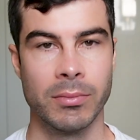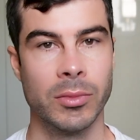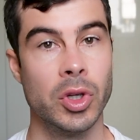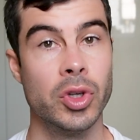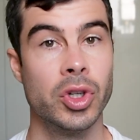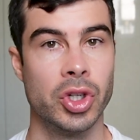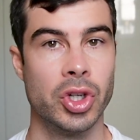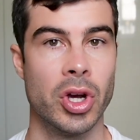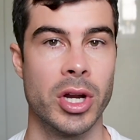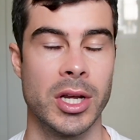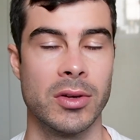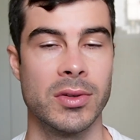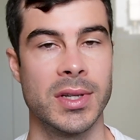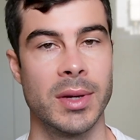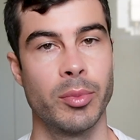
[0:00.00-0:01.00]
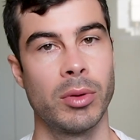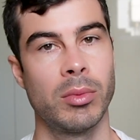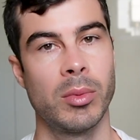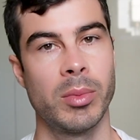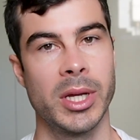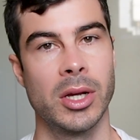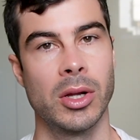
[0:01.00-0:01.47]
user journey, because they're
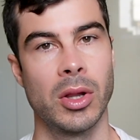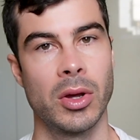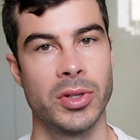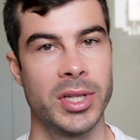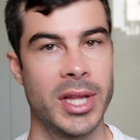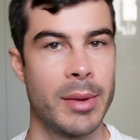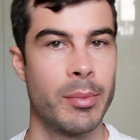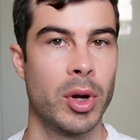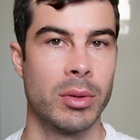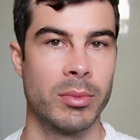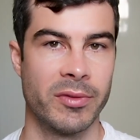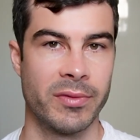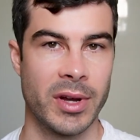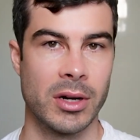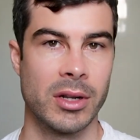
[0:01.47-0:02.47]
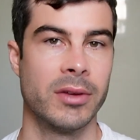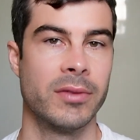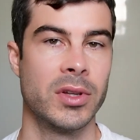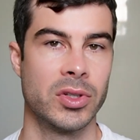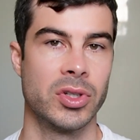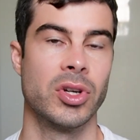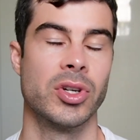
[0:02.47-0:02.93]
probably close to that bottom of funnel. If
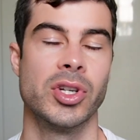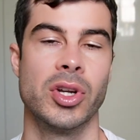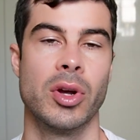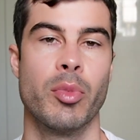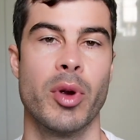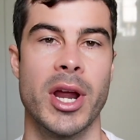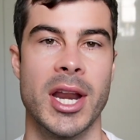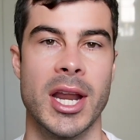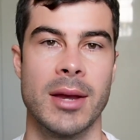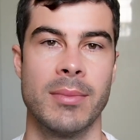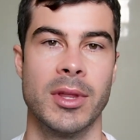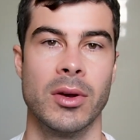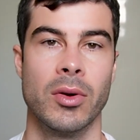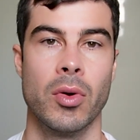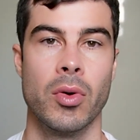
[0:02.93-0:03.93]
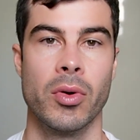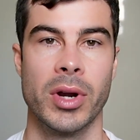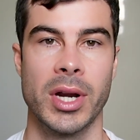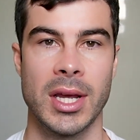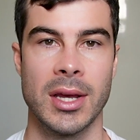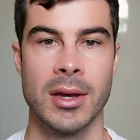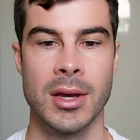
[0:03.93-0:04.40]
they're searching your brand name, they're
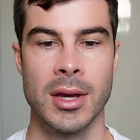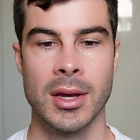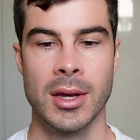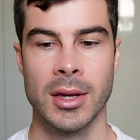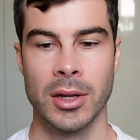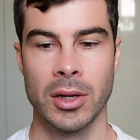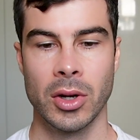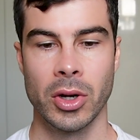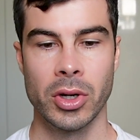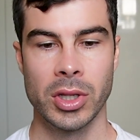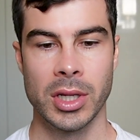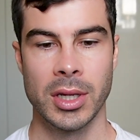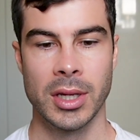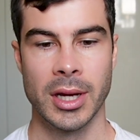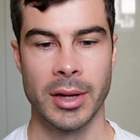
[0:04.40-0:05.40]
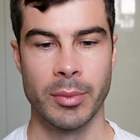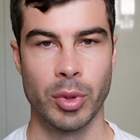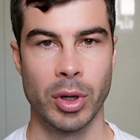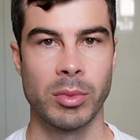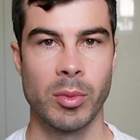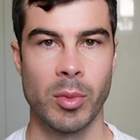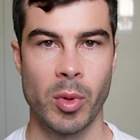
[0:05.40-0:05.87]
already not only
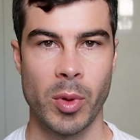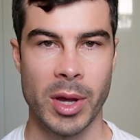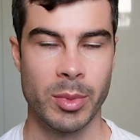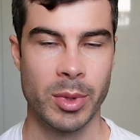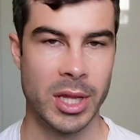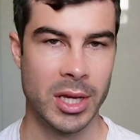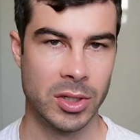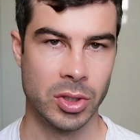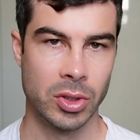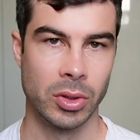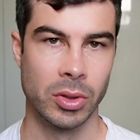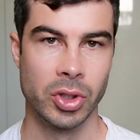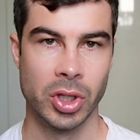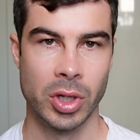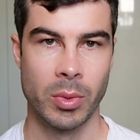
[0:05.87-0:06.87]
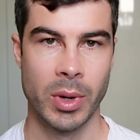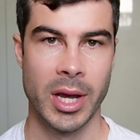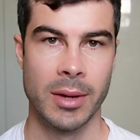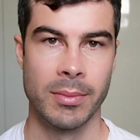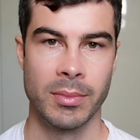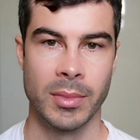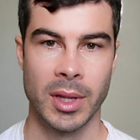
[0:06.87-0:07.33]
problem aware, but they're solution
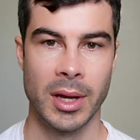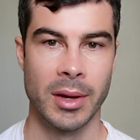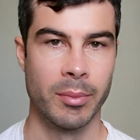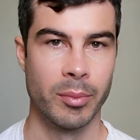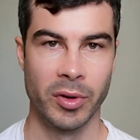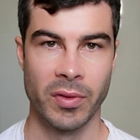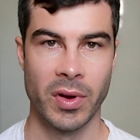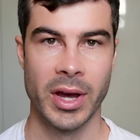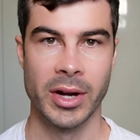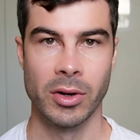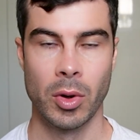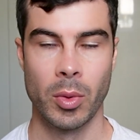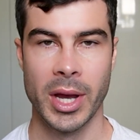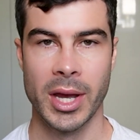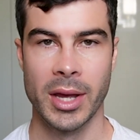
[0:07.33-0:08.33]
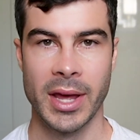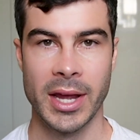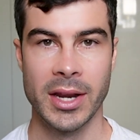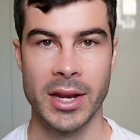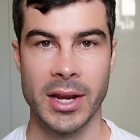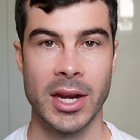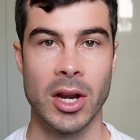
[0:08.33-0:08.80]
aware, provider aware.
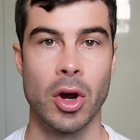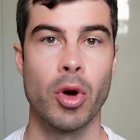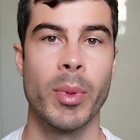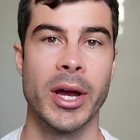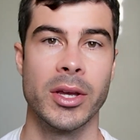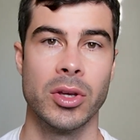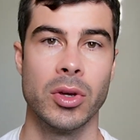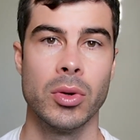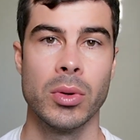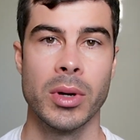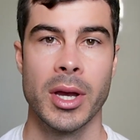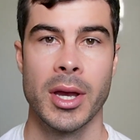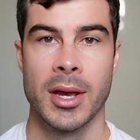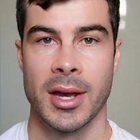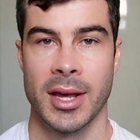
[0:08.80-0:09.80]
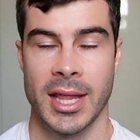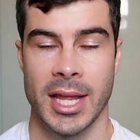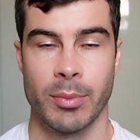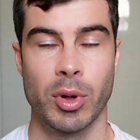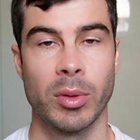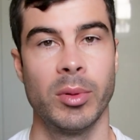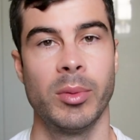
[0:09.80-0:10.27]
They know about you, and they
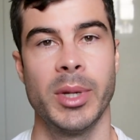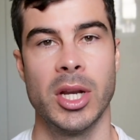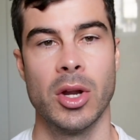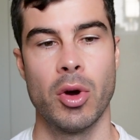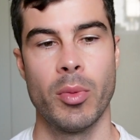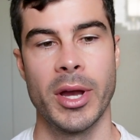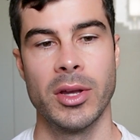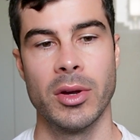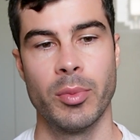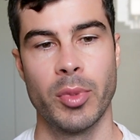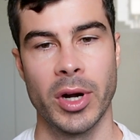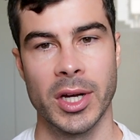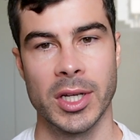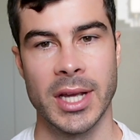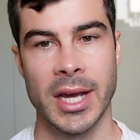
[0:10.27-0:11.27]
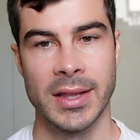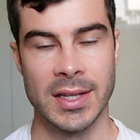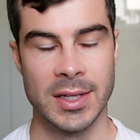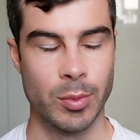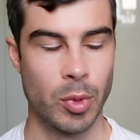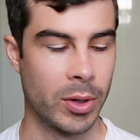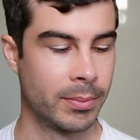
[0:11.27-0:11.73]
probably know about your products at this
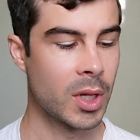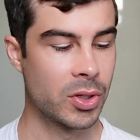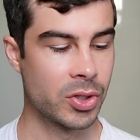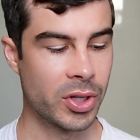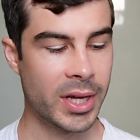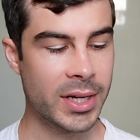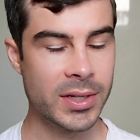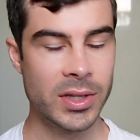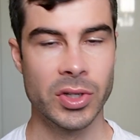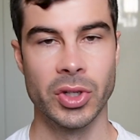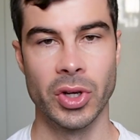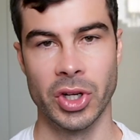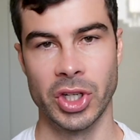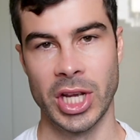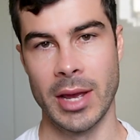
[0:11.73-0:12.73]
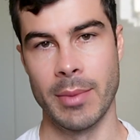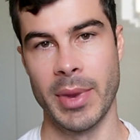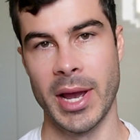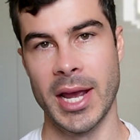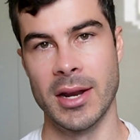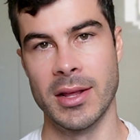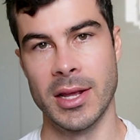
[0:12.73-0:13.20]
point. So that's the search
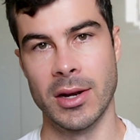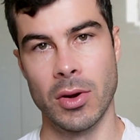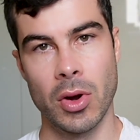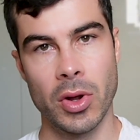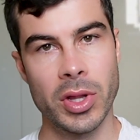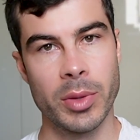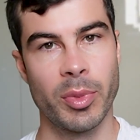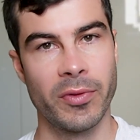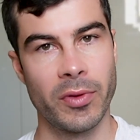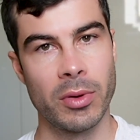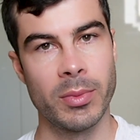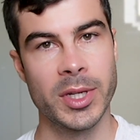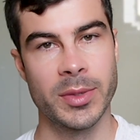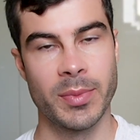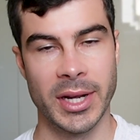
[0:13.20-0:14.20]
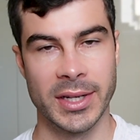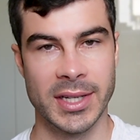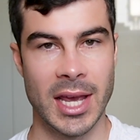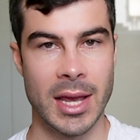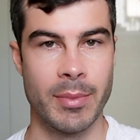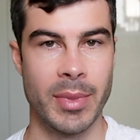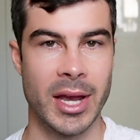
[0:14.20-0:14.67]
campaign. And then on the Performance Max
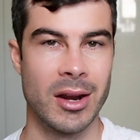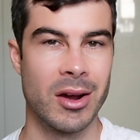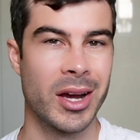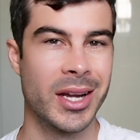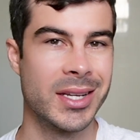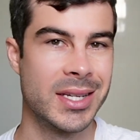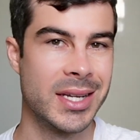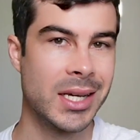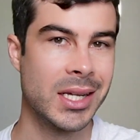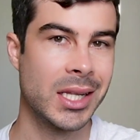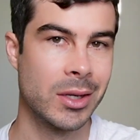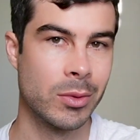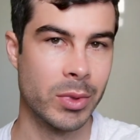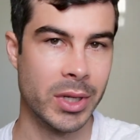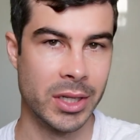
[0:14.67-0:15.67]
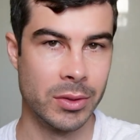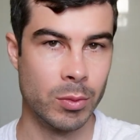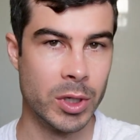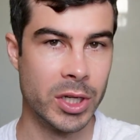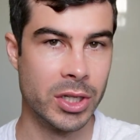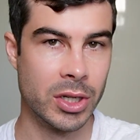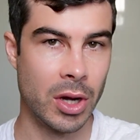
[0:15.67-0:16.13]
campaign, ideally,
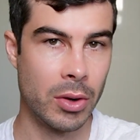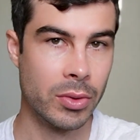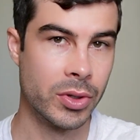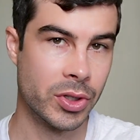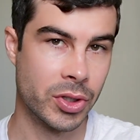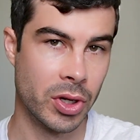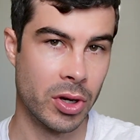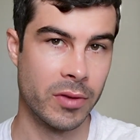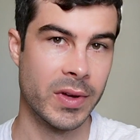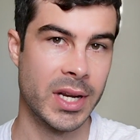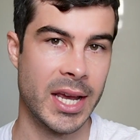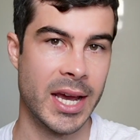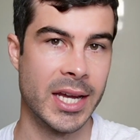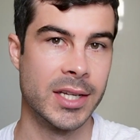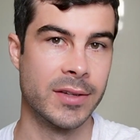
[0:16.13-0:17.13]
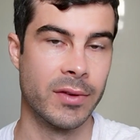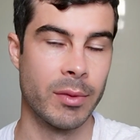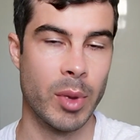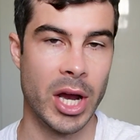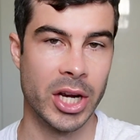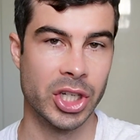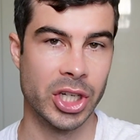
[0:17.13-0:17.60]
we don't serve any ads for
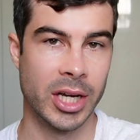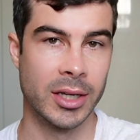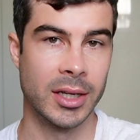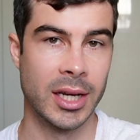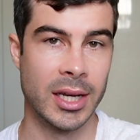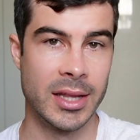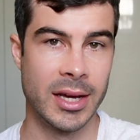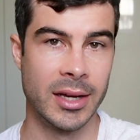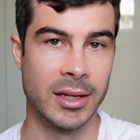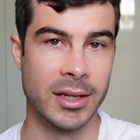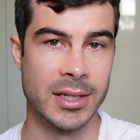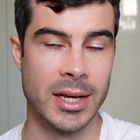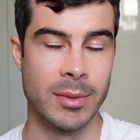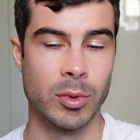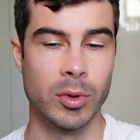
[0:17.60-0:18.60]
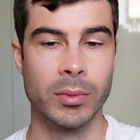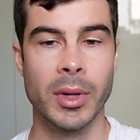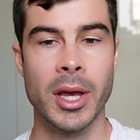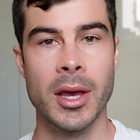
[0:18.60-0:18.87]
Bike Shack in that example,